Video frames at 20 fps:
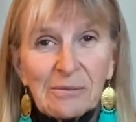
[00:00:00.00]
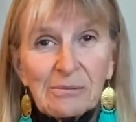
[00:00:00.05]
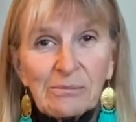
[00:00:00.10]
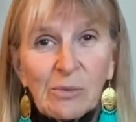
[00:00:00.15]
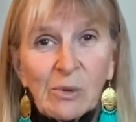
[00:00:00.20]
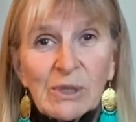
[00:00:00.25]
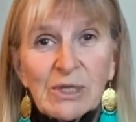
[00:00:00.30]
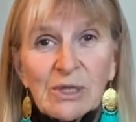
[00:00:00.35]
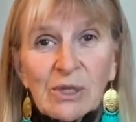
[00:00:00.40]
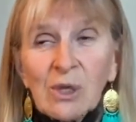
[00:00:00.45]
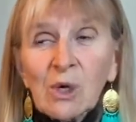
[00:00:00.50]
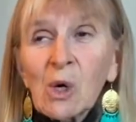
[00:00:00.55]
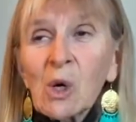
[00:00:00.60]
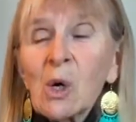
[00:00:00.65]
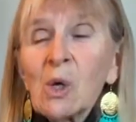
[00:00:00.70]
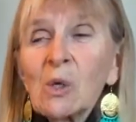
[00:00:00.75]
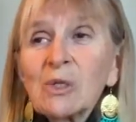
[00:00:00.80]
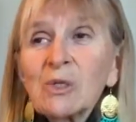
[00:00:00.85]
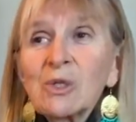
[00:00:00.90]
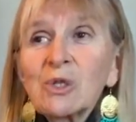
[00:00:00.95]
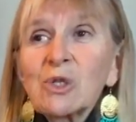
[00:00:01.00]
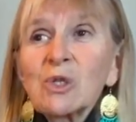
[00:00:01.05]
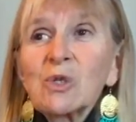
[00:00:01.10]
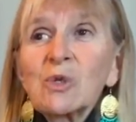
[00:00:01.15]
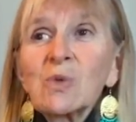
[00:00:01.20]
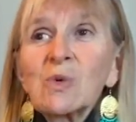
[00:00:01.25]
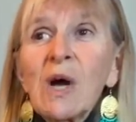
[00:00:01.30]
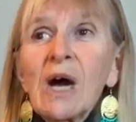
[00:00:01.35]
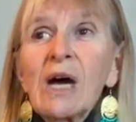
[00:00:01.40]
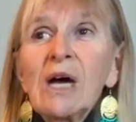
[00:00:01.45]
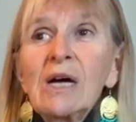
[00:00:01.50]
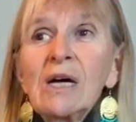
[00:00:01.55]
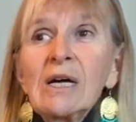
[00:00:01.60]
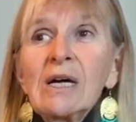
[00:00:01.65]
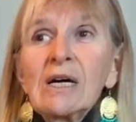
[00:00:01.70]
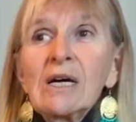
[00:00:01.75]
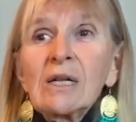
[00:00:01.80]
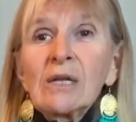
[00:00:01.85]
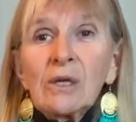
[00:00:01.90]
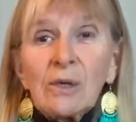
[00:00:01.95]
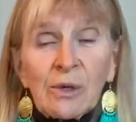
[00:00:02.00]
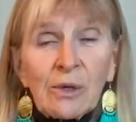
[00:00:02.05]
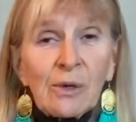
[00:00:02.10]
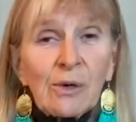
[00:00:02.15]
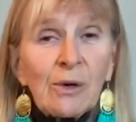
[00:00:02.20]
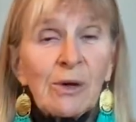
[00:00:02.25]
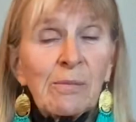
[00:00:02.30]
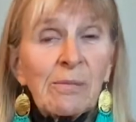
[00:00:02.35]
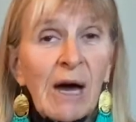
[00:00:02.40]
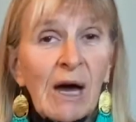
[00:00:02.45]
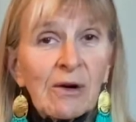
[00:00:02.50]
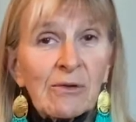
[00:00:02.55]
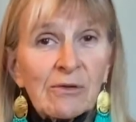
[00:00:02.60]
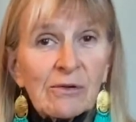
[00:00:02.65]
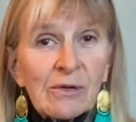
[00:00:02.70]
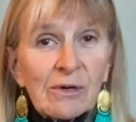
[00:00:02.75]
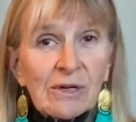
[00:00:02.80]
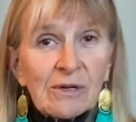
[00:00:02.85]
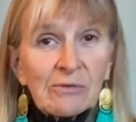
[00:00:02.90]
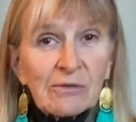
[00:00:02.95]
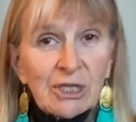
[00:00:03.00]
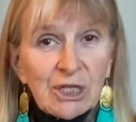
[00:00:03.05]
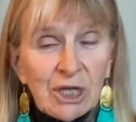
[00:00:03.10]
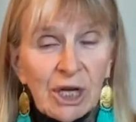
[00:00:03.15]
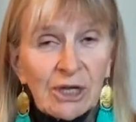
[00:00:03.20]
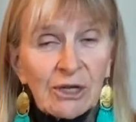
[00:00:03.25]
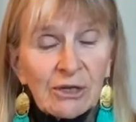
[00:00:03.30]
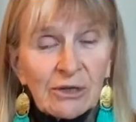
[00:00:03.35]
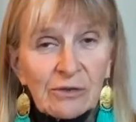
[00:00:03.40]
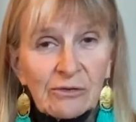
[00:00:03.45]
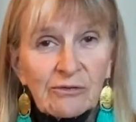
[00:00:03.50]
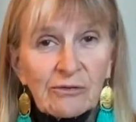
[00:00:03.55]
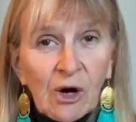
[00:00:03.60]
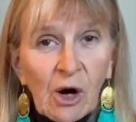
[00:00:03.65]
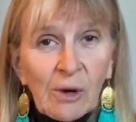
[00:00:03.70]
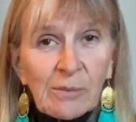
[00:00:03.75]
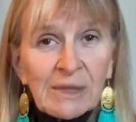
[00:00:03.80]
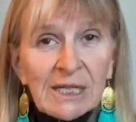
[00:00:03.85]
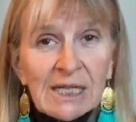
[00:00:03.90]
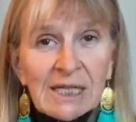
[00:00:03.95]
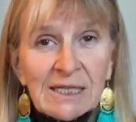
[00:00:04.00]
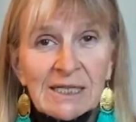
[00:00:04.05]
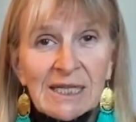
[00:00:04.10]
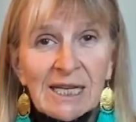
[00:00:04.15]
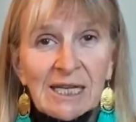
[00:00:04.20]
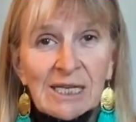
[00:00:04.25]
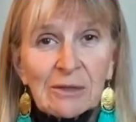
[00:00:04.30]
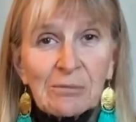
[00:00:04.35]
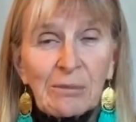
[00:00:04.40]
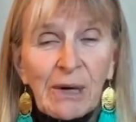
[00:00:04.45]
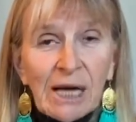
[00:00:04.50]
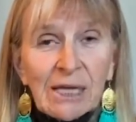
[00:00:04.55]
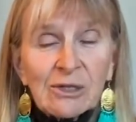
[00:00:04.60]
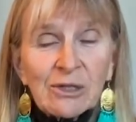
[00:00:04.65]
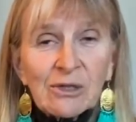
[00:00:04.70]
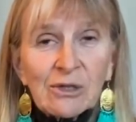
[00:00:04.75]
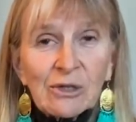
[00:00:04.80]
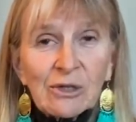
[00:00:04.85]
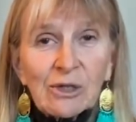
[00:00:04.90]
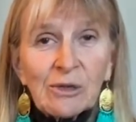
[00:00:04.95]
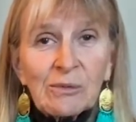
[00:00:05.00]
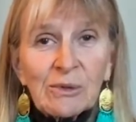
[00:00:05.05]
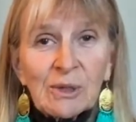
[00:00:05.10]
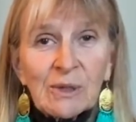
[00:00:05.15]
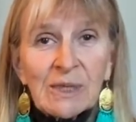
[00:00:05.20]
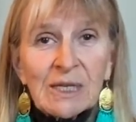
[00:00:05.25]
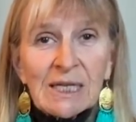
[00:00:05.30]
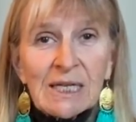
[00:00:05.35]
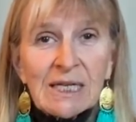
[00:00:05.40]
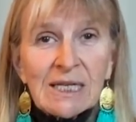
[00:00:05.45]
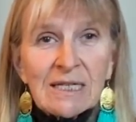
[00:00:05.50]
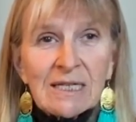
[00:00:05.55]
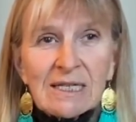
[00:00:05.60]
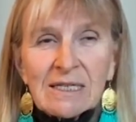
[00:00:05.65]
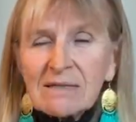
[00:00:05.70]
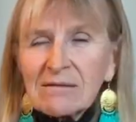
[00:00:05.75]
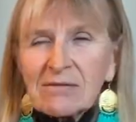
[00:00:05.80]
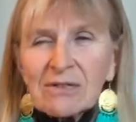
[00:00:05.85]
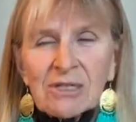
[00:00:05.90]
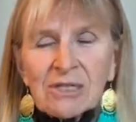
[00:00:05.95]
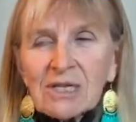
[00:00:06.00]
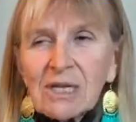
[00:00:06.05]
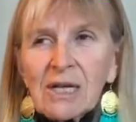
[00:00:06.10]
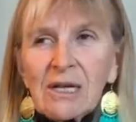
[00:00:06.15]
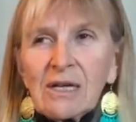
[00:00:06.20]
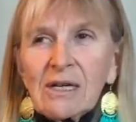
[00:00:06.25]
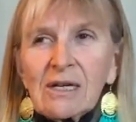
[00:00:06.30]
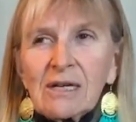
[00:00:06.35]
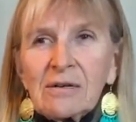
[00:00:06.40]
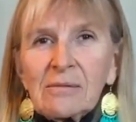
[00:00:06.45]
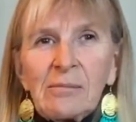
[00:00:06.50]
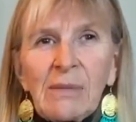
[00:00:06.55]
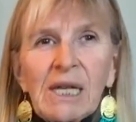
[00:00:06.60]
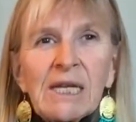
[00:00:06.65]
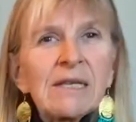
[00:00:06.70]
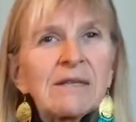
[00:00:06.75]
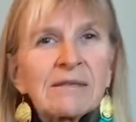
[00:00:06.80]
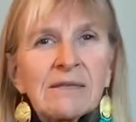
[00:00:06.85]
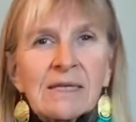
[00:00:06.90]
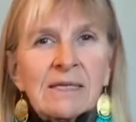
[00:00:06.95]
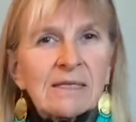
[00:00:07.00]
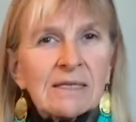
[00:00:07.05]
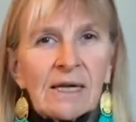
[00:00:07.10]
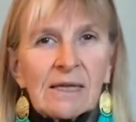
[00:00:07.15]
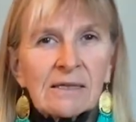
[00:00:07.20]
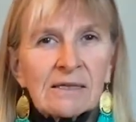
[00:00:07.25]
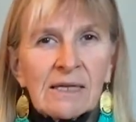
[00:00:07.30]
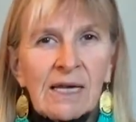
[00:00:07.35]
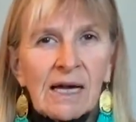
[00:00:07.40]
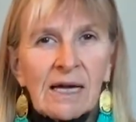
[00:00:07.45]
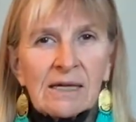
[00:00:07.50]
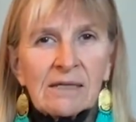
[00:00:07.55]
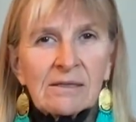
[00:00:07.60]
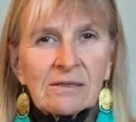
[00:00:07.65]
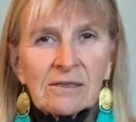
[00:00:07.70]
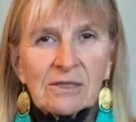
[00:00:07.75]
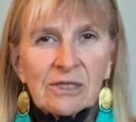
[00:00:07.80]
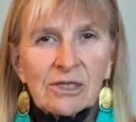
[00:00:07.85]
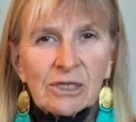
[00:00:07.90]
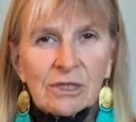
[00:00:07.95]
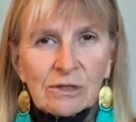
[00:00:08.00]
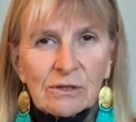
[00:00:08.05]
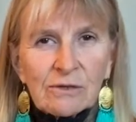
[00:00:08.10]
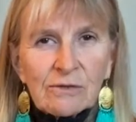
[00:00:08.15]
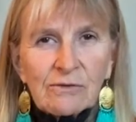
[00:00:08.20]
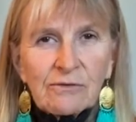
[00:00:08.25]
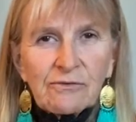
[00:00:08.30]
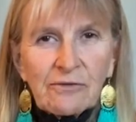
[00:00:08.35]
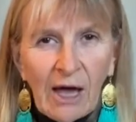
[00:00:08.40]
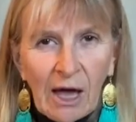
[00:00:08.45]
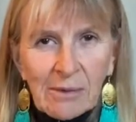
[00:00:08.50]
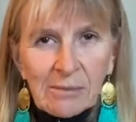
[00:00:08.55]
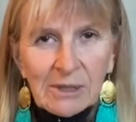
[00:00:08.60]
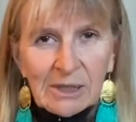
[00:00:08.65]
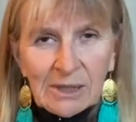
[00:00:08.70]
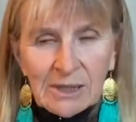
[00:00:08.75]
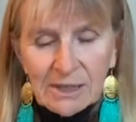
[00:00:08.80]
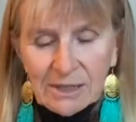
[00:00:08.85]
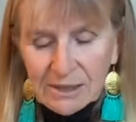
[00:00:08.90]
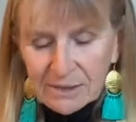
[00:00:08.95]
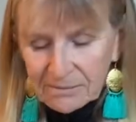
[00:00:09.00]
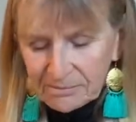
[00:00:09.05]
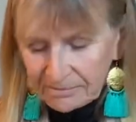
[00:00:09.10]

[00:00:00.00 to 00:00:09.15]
boys and girls to learn about regenerative farming and take it back to their communities. And just many things like that. It's just fabulous.